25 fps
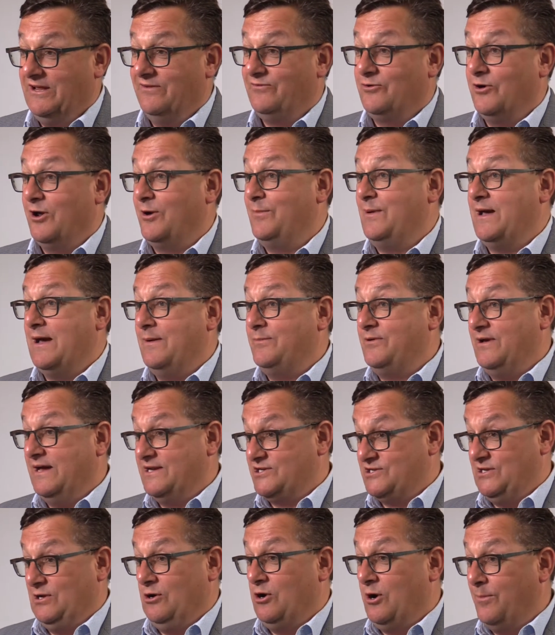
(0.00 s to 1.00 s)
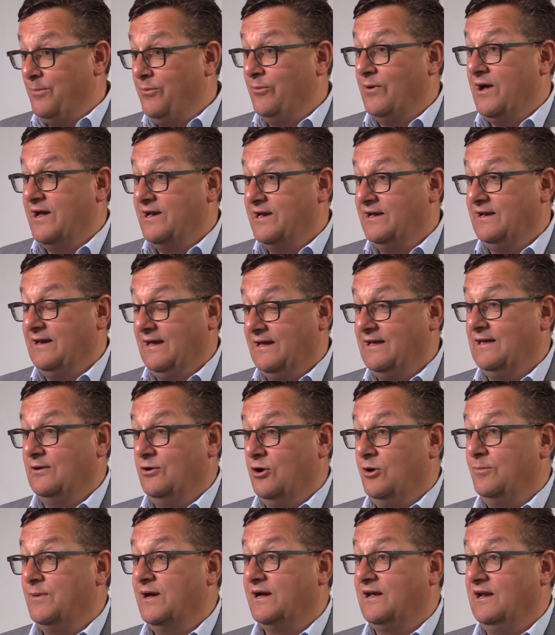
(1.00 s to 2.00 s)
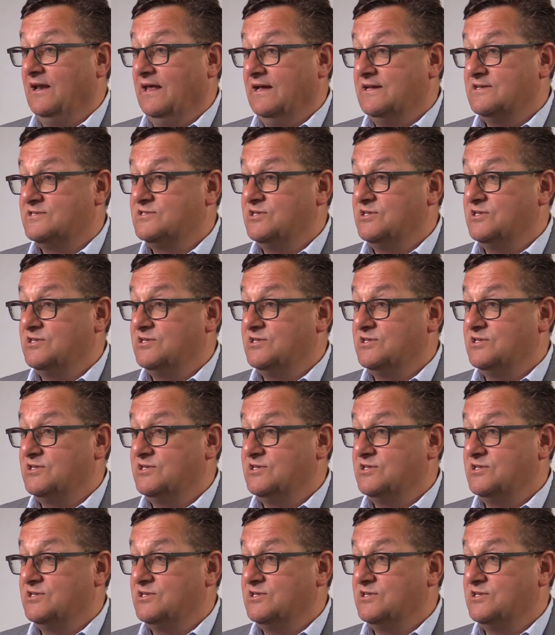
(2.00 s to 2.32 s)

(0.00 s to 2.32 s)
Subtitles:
You've got to be able to actually operate it economically.